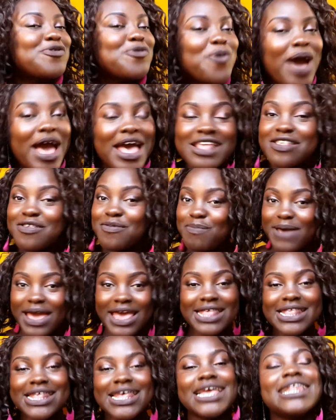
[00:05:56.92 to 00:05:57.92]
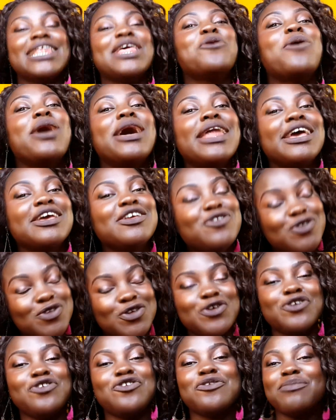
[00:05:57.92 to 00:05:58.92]
This was basically
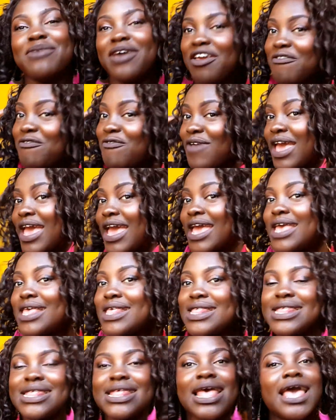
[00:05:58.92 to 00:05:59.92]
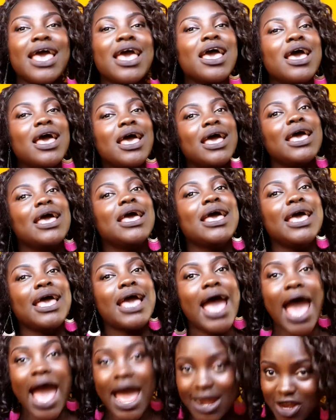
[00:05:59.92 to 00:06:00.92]
what I do to my face.
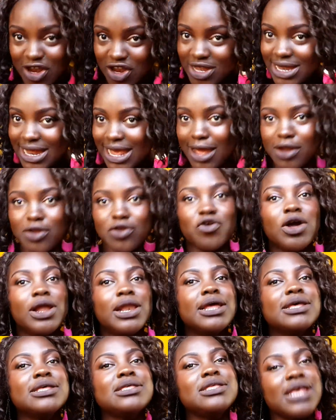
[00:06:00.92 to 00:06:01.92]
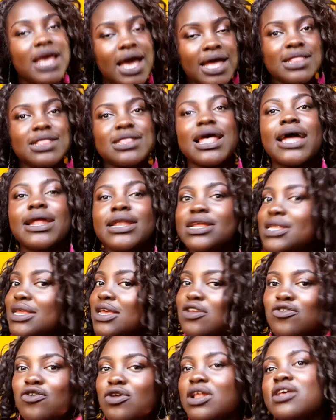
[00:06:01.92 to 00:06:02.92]
Under $10, yeah,
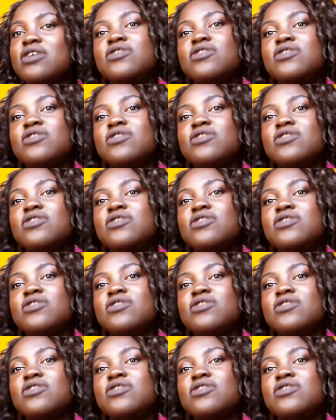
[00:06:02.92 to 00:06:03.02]
under